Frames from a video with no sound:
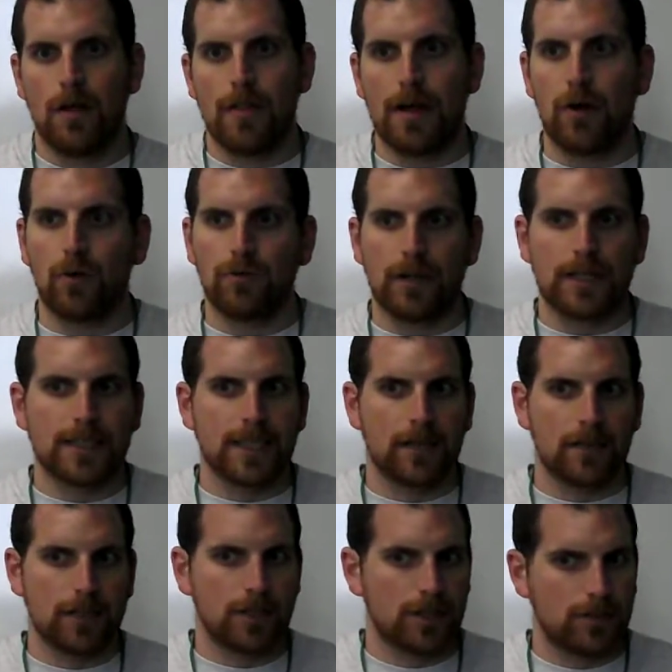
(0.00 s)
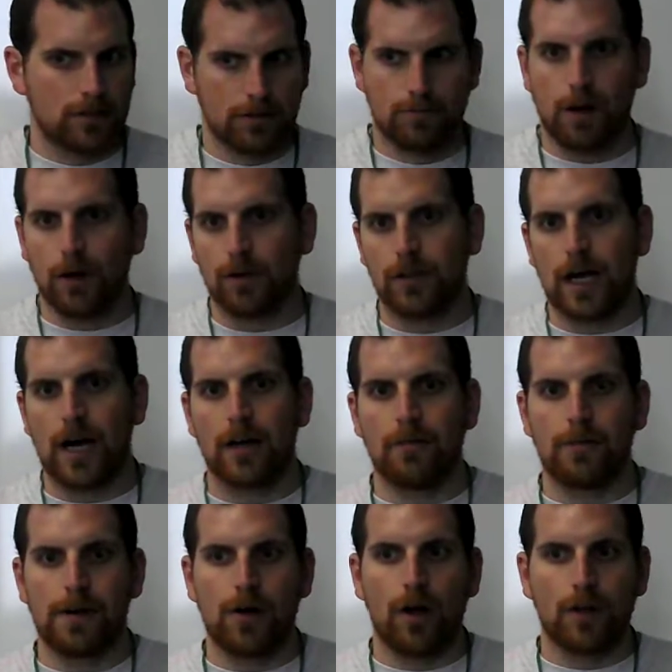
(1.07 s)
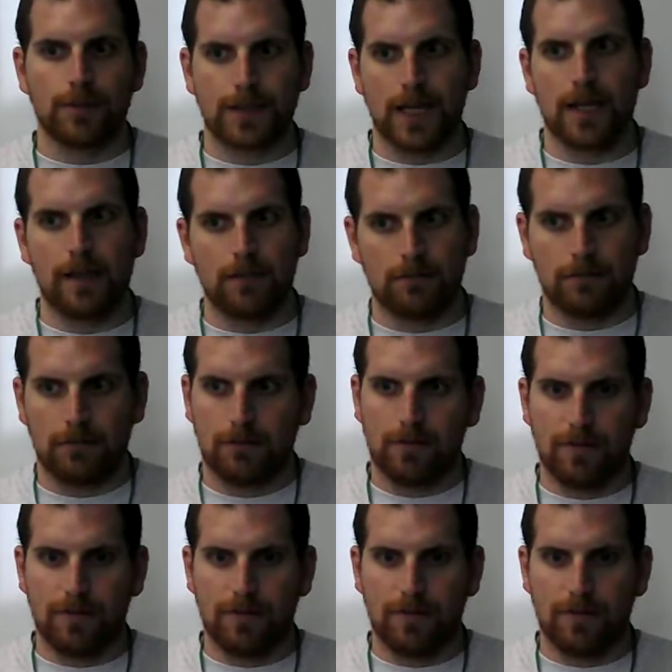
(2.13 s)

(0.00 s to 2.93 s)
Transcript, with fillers: they don't necessarily just buckle down and be all upset and